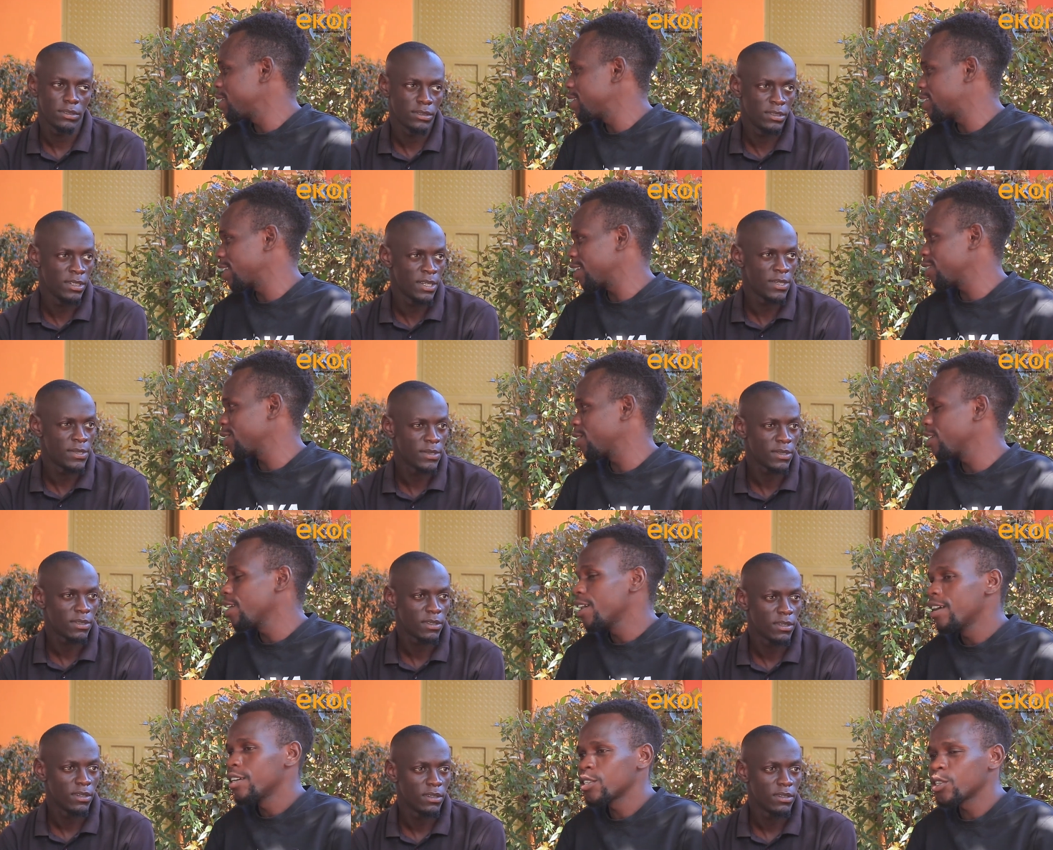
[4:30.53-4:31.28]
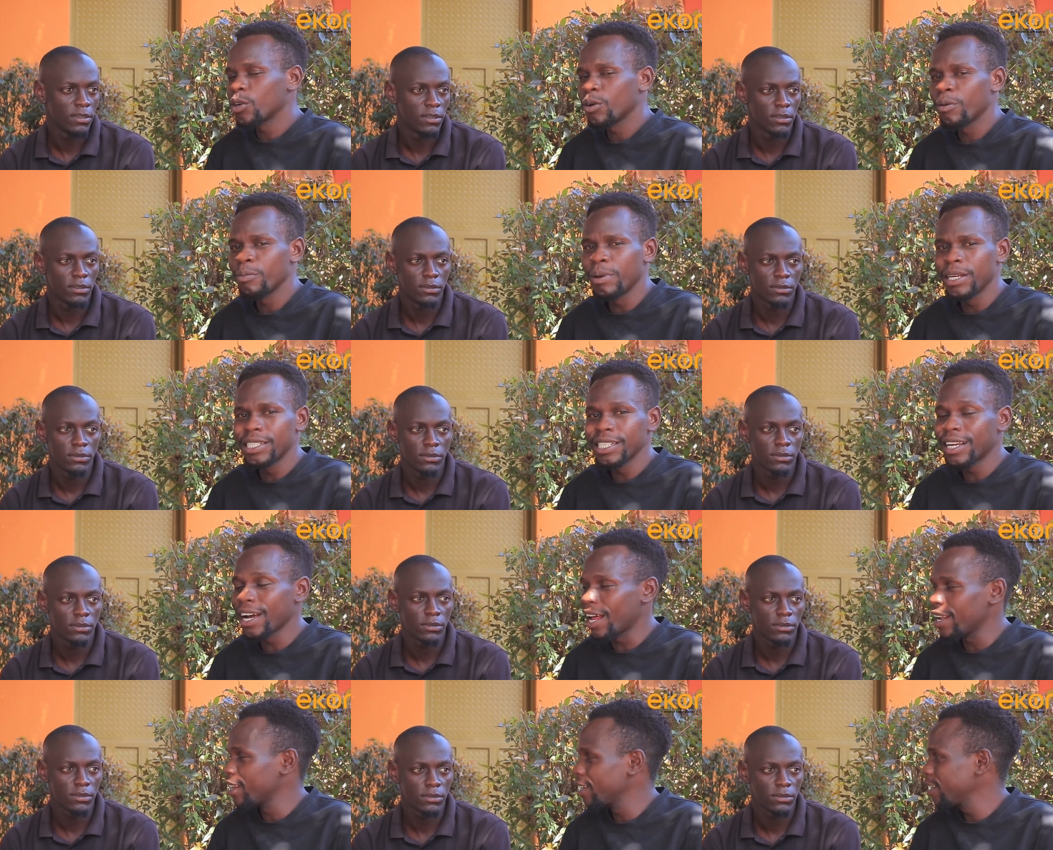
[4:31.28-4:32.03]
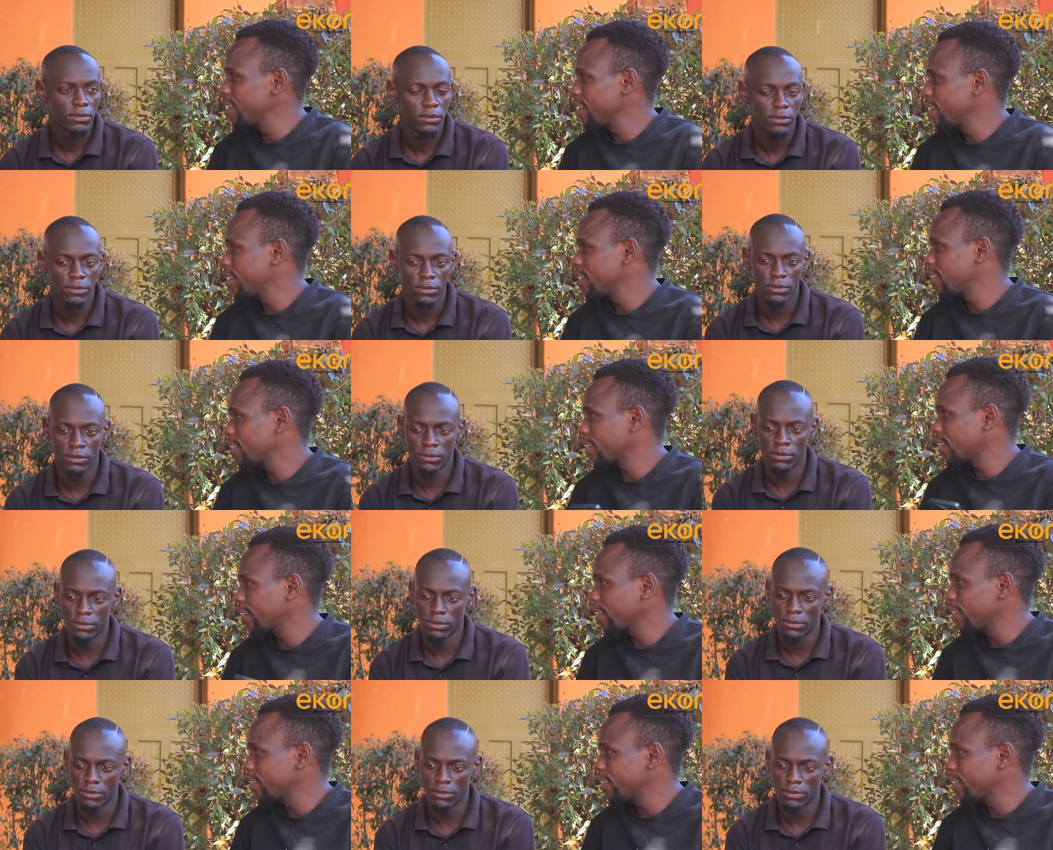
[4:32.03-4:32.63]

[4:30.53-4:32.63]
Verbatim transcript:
Speaker 1: You see, one thing I want to say very